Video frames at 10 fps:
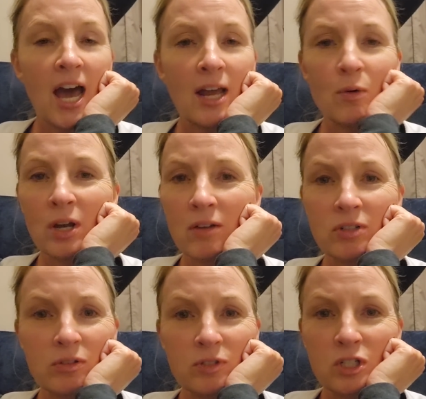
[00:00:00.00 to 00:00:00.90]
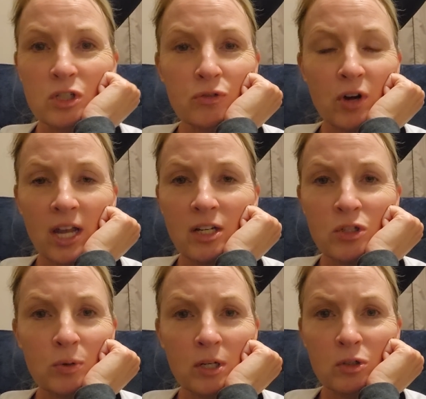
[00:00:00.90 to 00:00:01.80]
I don't have enough dishes for 80
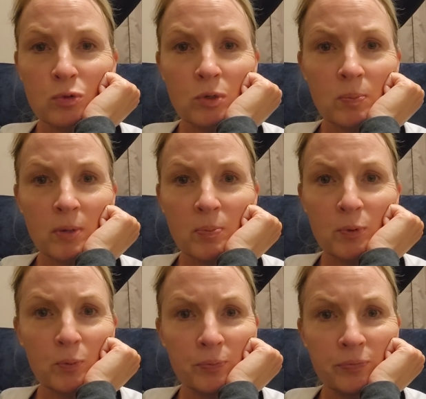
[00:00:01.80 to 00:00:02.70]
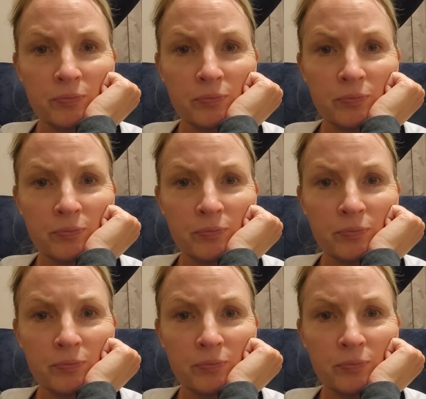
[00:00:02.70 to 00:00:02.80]
to 120 people.